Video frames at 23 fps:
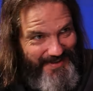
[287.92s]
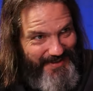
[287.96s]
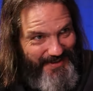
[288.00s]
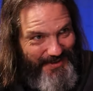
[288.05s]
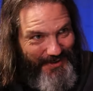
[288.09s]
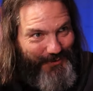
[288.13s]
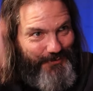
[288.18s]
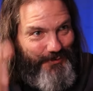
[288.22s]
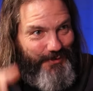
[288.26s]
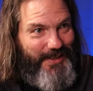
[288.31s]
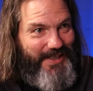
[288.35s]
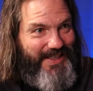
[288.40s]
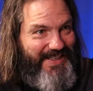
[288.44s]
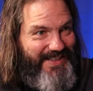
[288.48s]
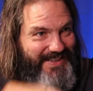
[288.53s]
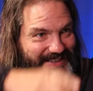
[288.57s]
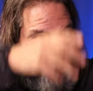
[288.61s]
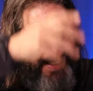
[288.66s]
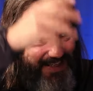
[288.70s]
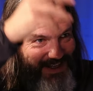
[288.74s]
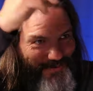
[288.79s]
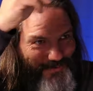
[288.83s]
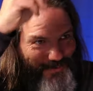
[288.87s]

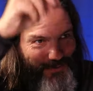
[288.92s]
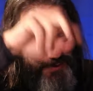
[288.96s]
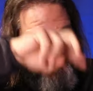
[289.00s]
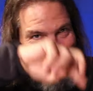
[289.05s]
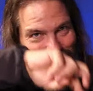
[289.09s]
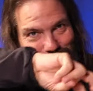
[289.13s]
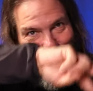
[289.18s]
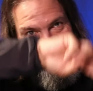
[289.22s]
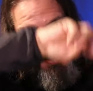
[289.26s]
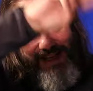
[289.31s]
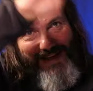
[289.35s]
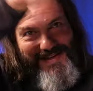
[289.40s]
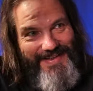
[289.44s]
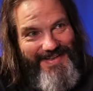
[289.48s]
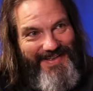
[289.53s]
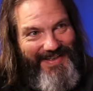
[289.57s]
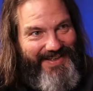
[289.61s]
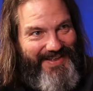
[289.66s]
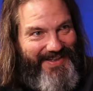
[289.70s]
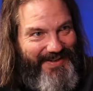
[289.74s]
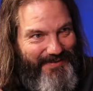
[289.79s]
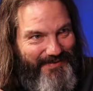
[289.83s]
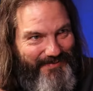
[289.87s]
trees that were bendy yeah,
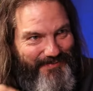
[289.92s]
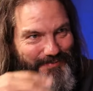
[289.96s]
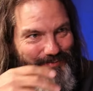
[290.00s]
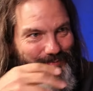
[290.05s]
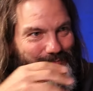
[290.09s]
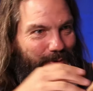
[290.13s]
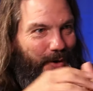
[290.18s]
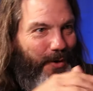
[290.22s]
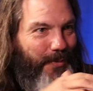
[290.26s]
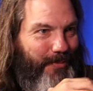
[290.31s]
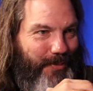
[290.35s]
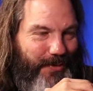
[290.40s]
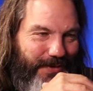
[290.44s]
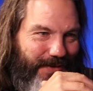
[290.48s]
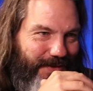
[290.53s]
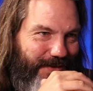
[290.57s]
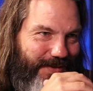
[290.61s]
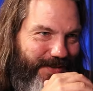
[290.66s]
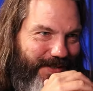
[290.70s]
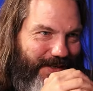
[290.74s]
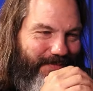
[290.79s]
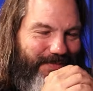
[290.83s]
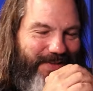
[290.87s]
yeah. and purple
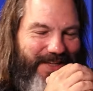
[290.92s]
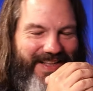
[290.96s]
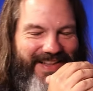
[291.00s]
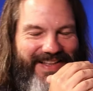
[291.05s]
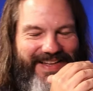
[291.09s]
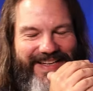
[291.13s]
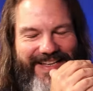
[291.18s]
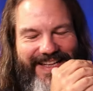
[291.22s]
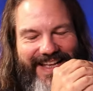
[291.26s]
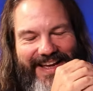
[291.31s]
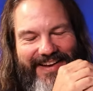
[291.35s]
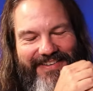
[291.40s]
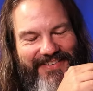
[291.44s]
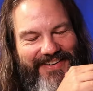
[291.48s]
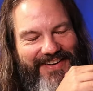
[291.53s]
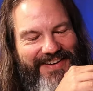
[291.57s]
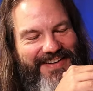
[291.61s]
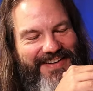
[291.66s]
or something like that, right?